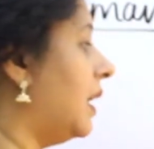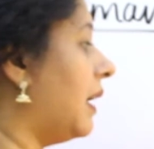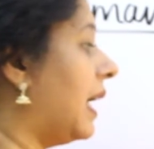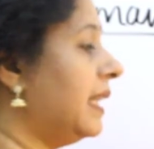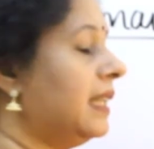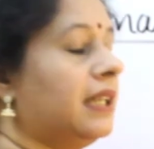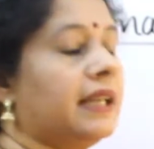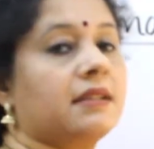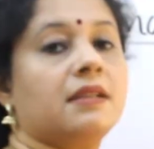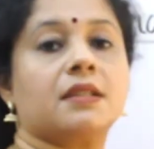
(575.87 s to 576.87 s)
Another
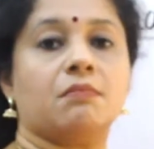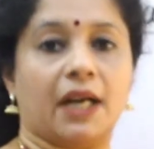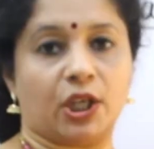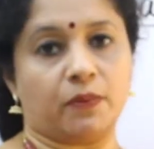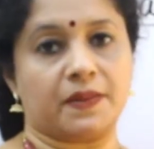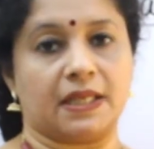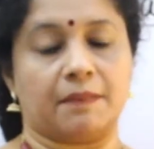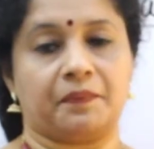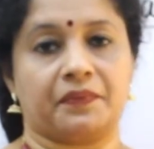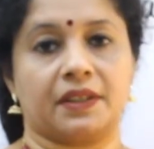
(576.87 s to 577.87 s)
test is biopsy.
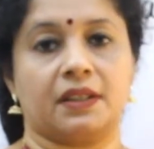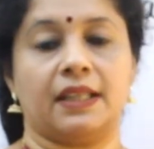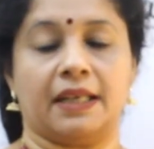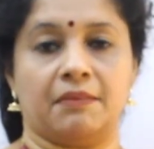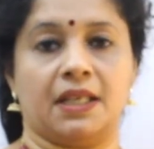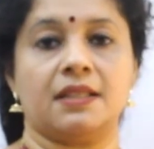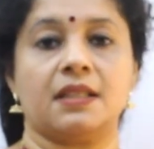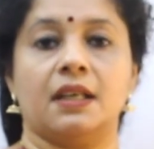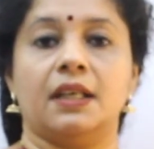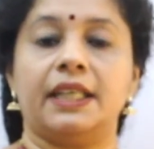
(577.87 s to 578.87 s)
That means
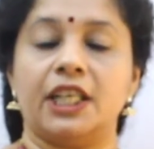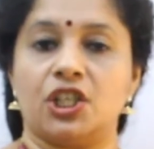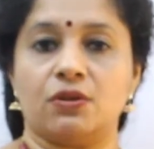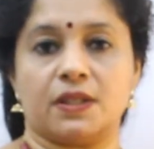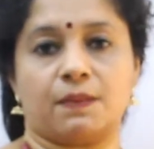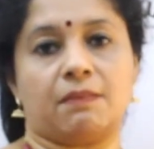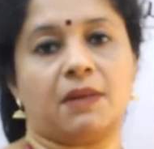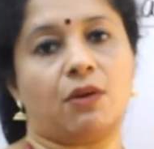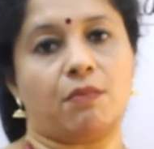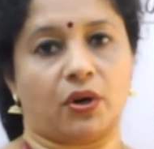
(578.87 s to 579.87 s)
tissues from
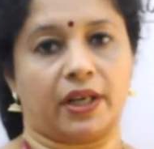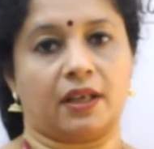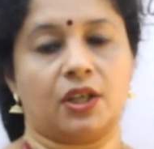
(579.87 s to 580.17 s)
our body.